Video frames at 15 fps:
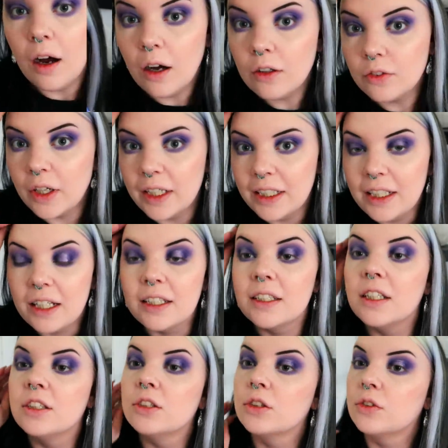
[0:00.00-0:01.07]
already, I think
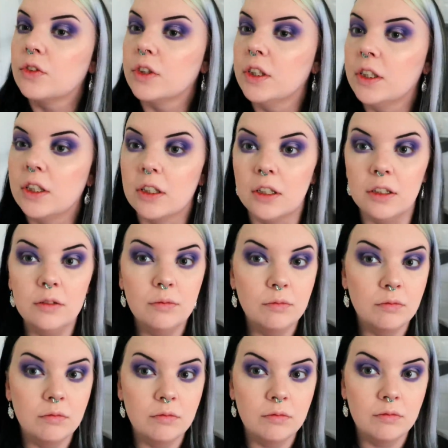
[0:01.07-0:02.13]
this looks really good.
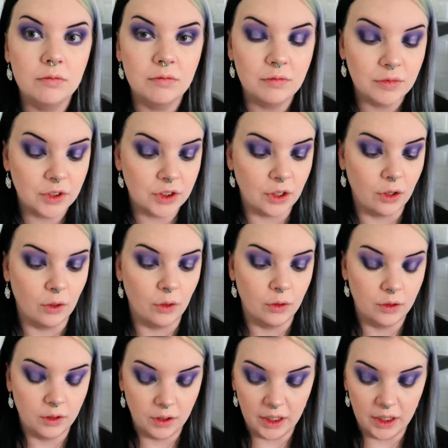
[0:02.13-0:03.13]
So